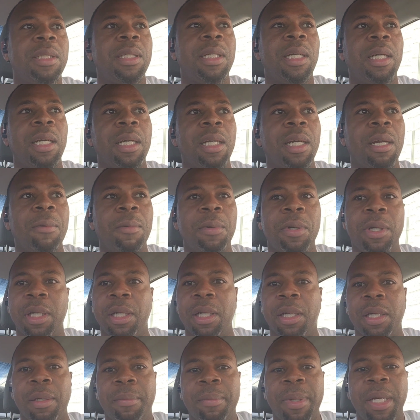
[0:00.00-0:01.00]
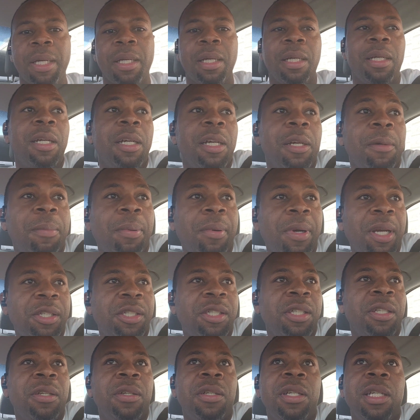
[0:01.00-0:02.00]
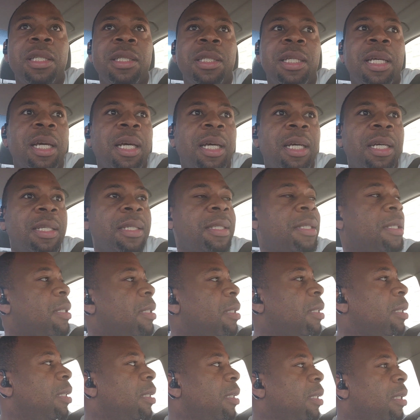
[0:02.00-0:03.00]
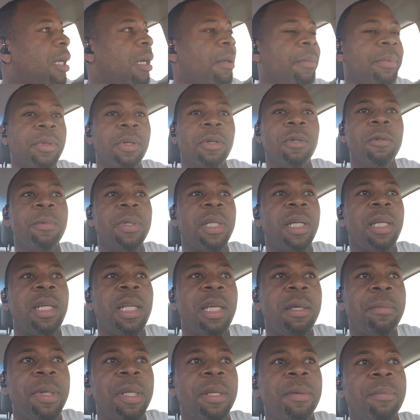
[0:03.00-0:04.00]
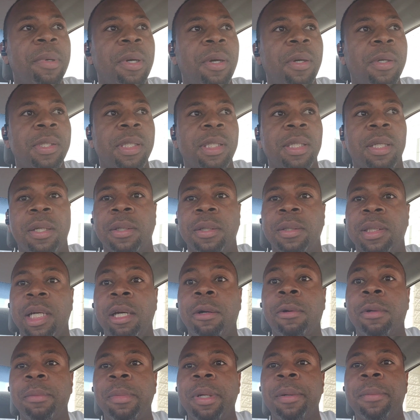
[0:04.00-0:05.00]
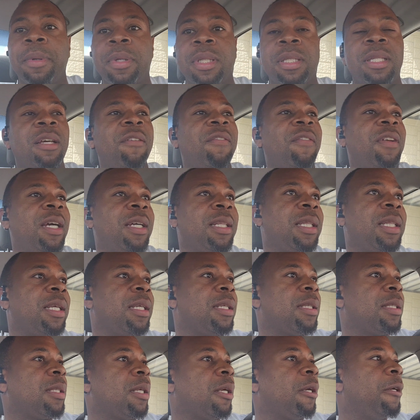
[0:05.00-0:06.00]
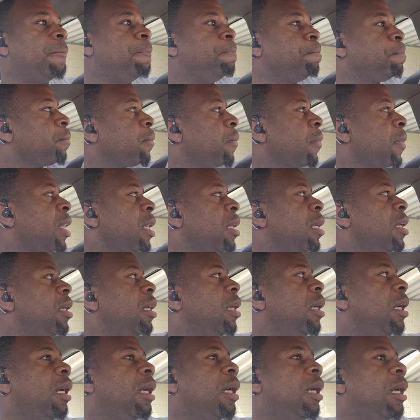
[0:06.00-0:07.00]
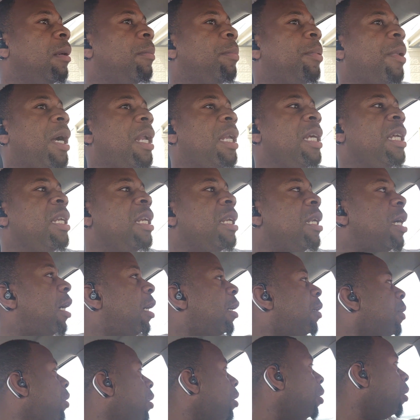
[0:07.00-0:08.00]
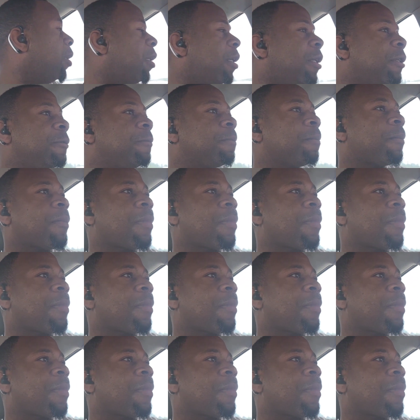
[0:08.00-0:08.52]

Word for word: and I want to make a good impression on these guys come through when they need me the most so they'll remember stuff like this so uh, I'm probably not gonna